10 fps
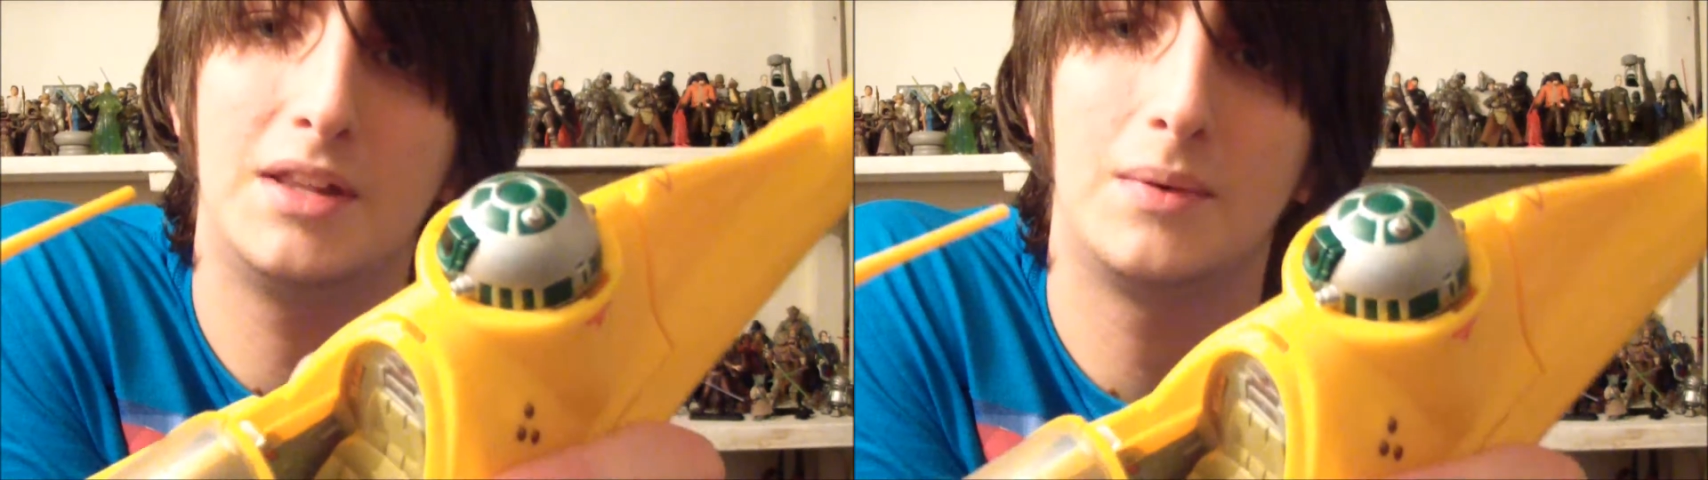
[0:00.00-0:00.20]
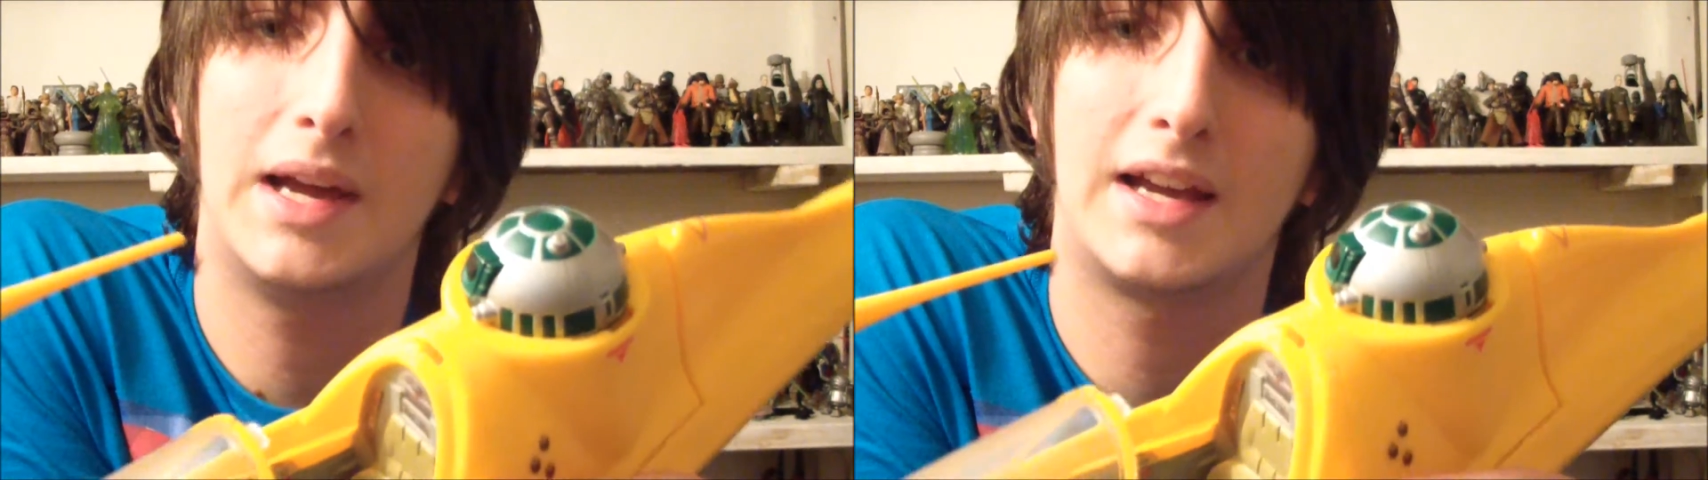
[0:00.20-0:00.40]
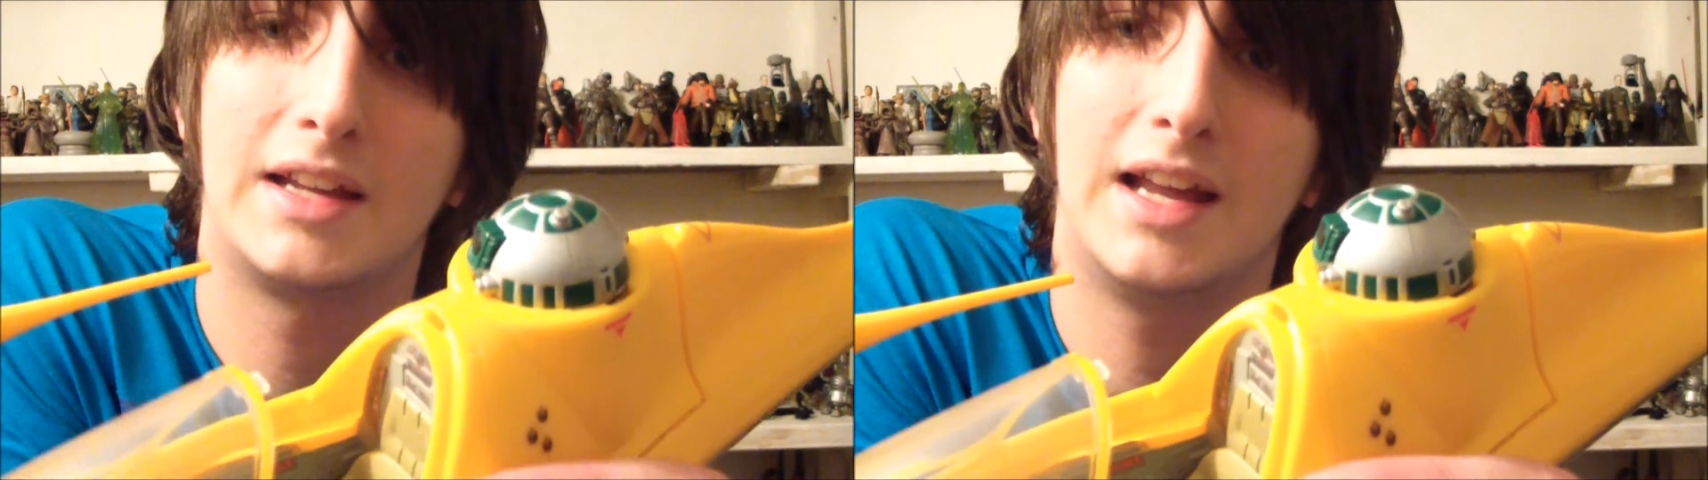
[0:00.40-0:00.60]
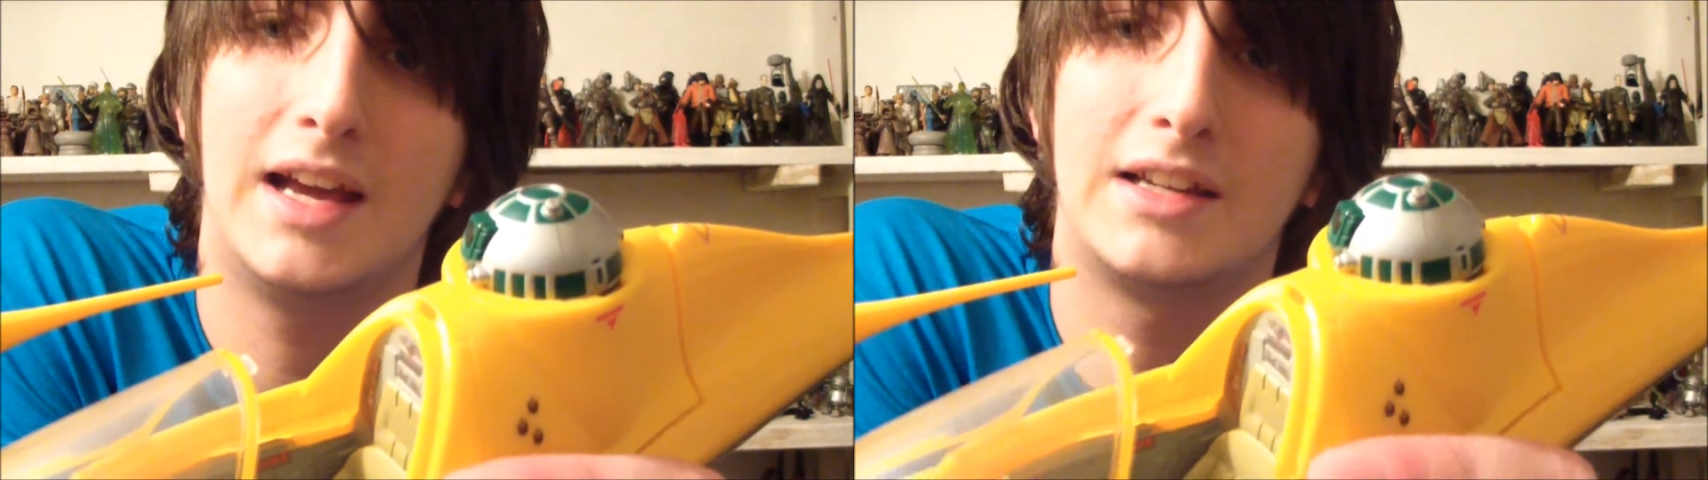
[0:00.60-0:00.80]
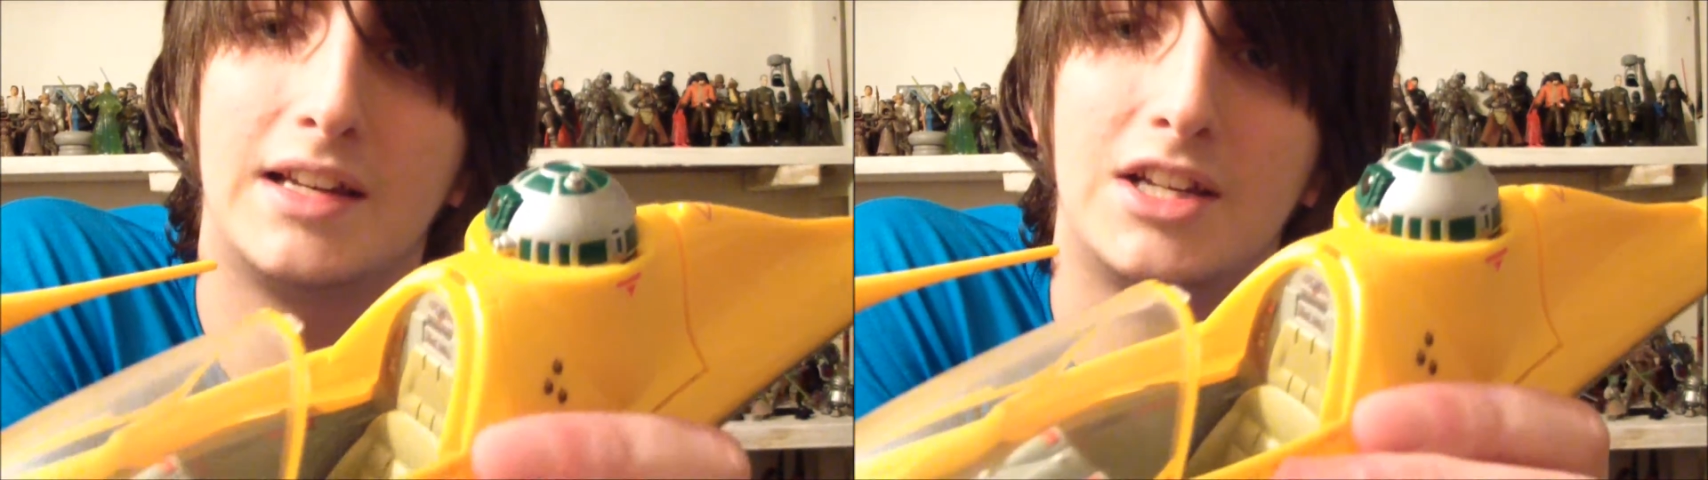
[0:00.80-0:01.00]
the way I can
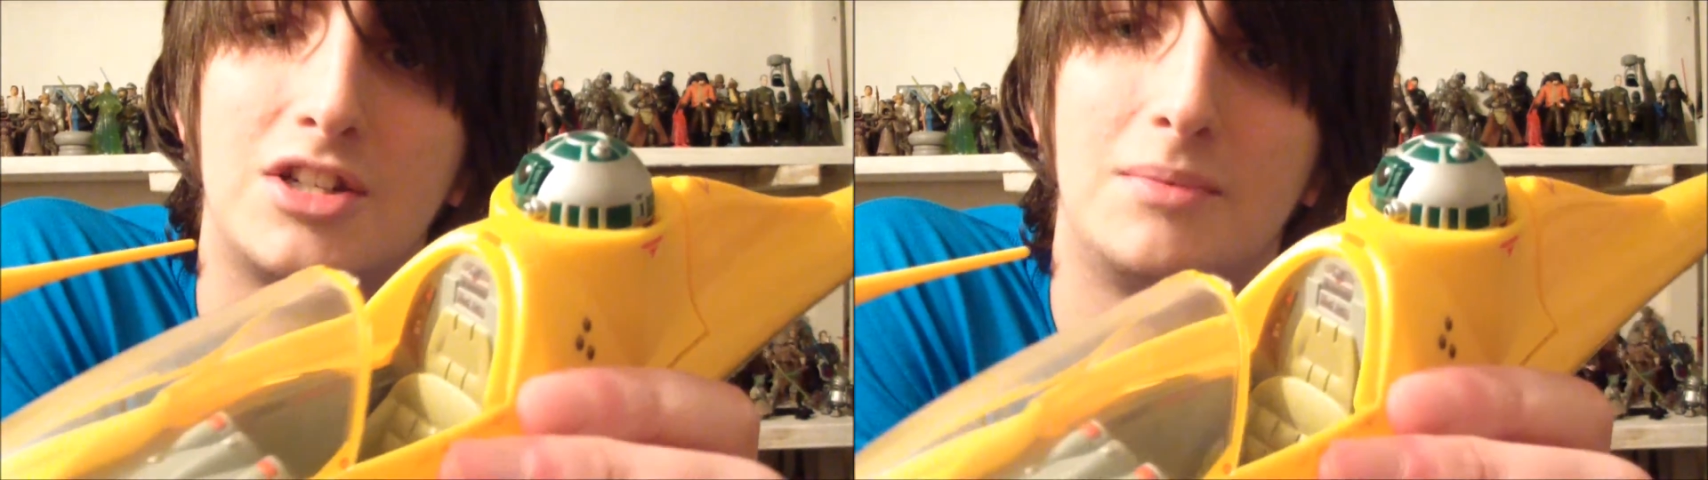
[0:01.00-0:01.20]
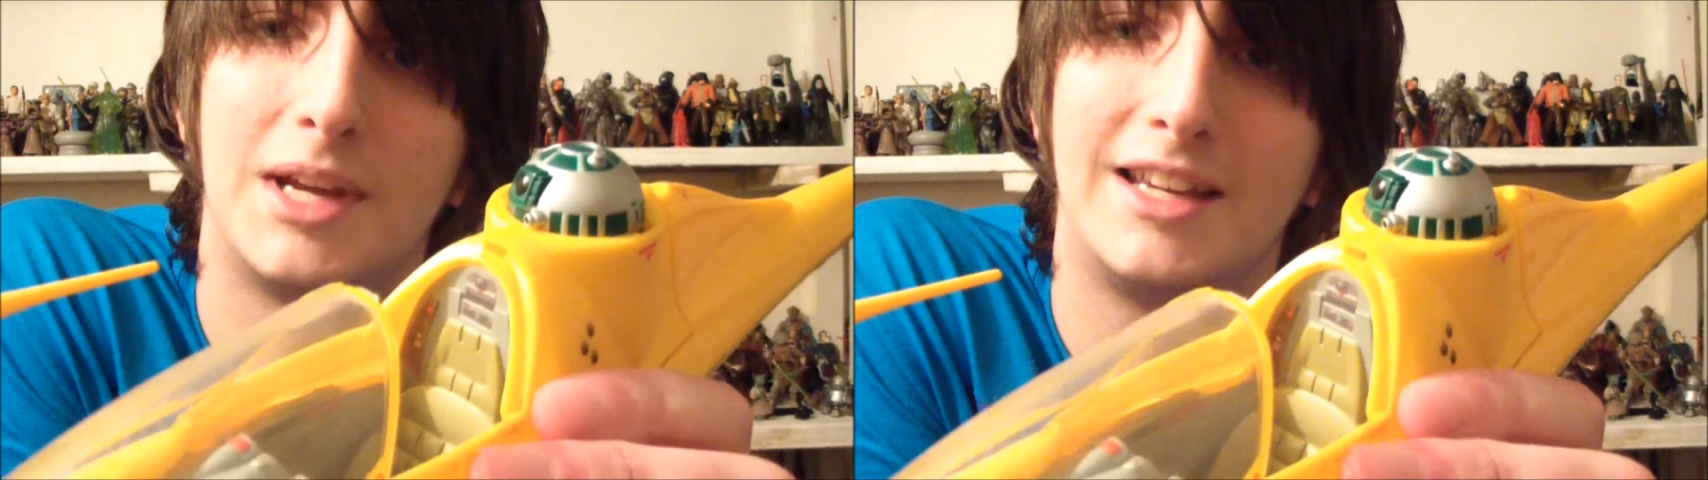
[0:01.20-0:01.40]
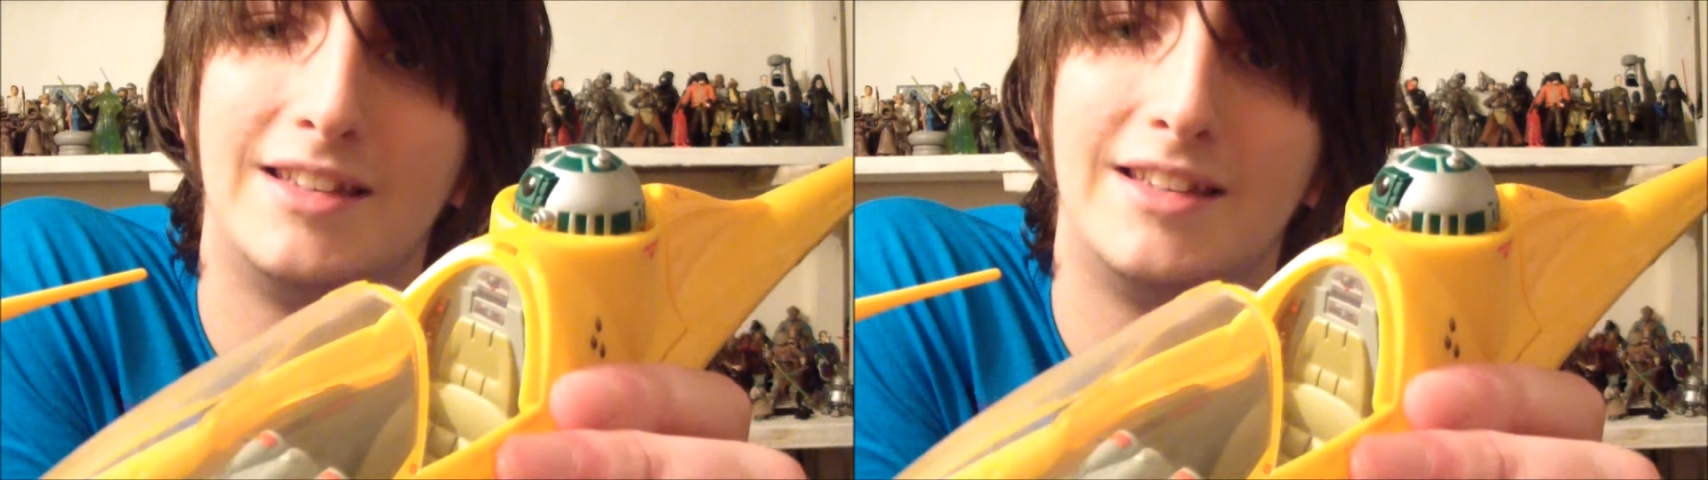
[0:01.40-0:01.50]
add an astromech